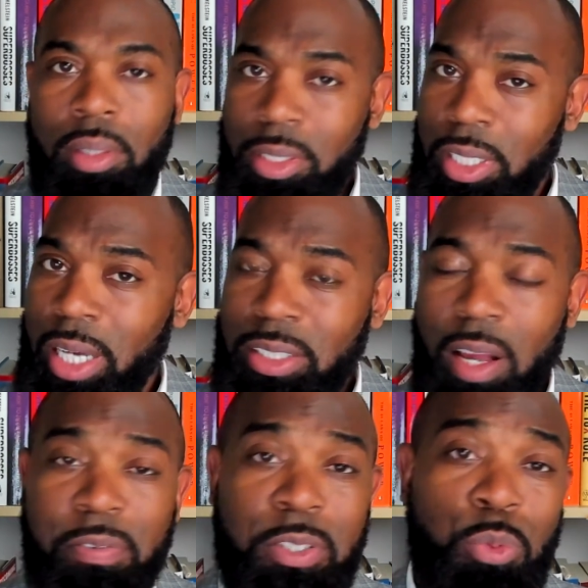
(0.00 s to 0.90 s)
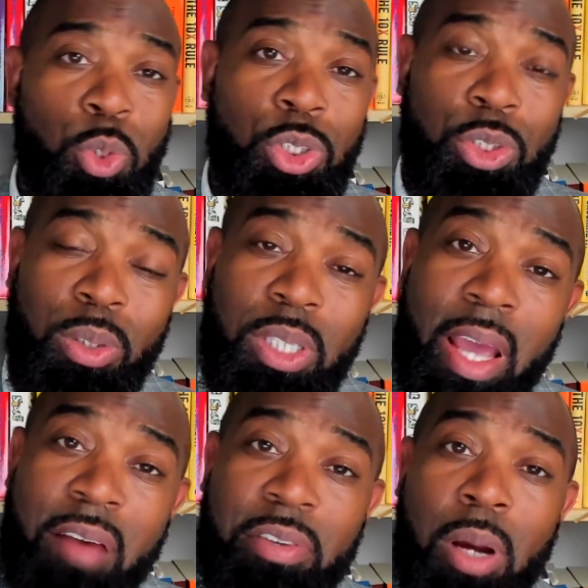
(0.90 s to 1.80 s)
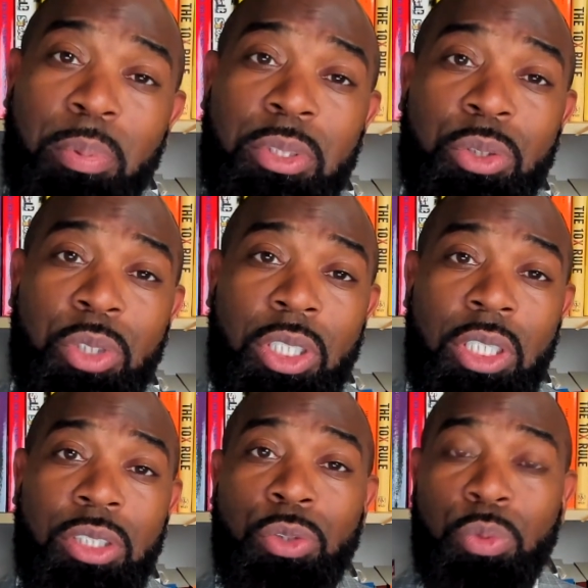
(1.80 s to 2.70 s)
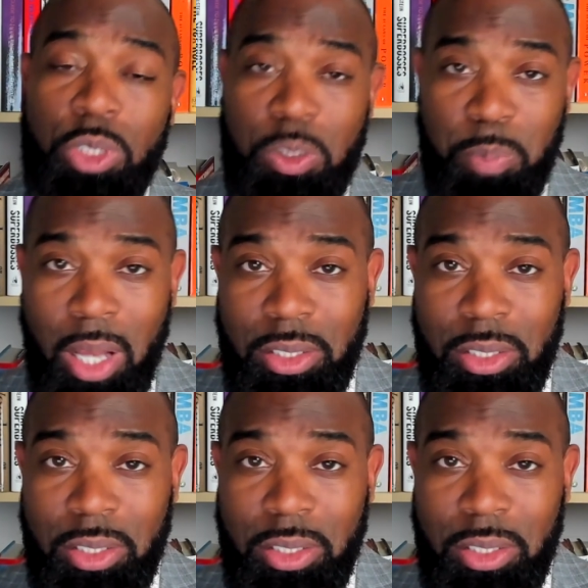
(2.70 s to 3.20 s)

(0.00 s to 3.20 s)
The DA's office will certainly have an opportunity to respond